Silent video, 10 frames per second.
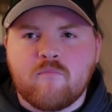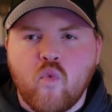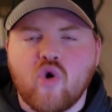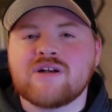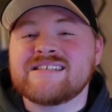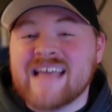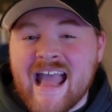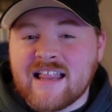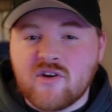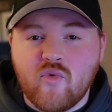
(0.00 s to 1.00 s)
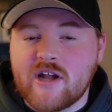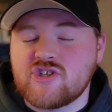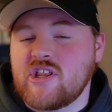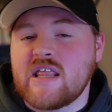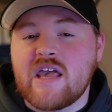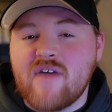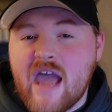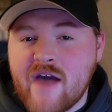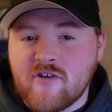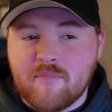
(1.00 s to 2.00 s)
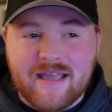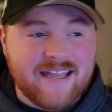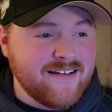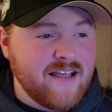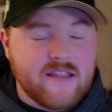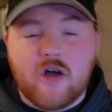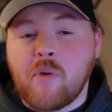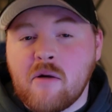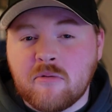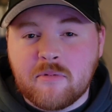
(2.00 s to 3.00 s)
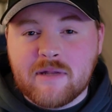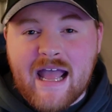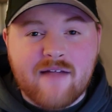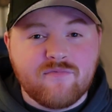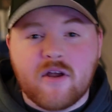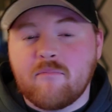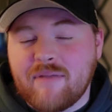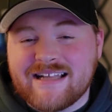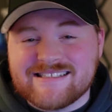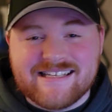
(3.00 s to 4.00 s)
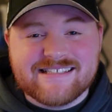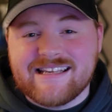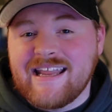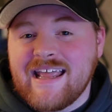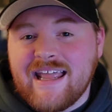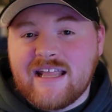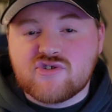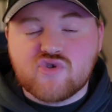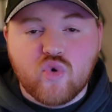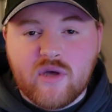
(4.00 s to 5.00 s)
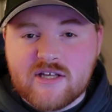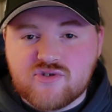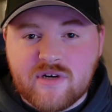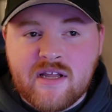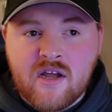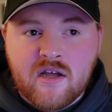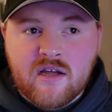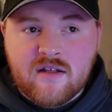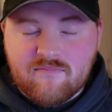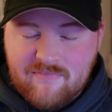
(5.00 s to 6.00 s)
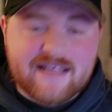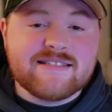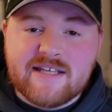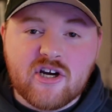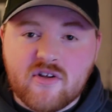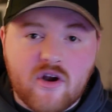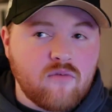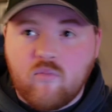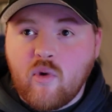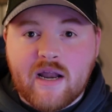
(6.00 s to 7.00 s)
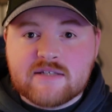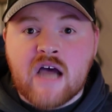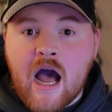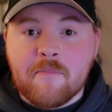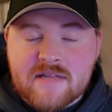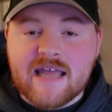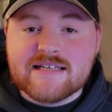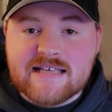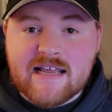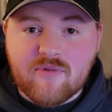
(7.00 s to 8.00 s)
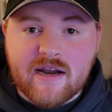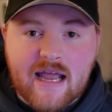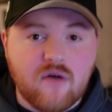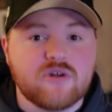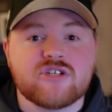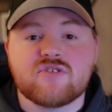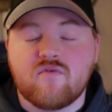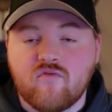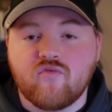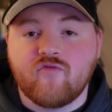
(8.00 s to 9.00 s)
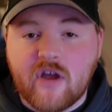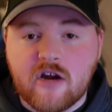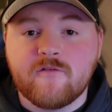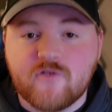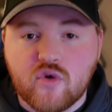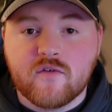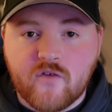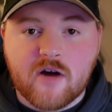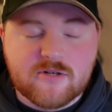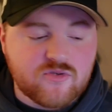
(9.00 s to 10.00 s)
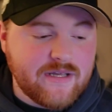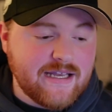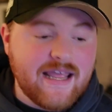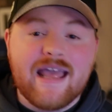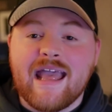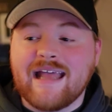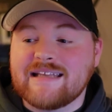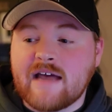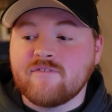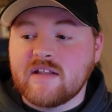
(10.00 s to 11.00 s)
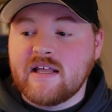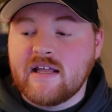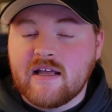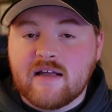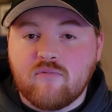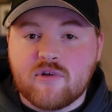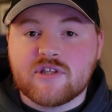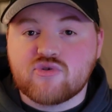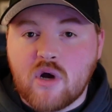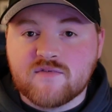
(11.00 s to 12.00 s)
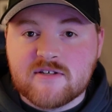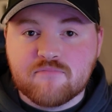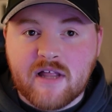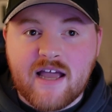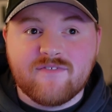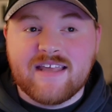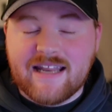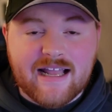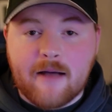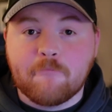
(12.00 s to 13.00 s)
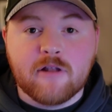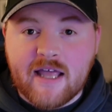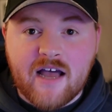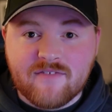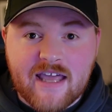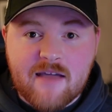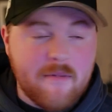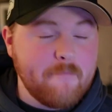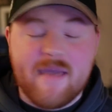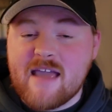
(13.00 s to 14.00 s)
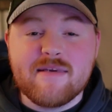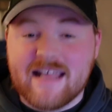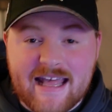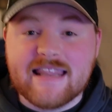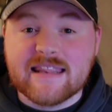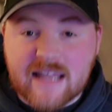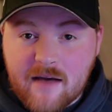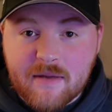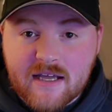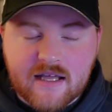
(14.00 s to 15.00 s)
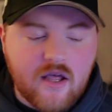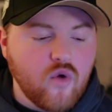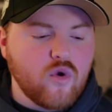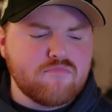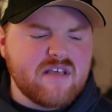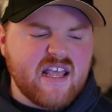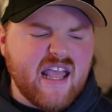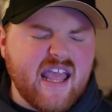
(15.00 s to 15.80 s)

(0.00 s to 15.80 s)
more talent rich than they've ever been. They'll probably have their best season in school history. This year, they're a top 10 team right now, which is very few and far between. And definitely with the 12-team playoff, getting a playoff game, maybe in Lubbock, would be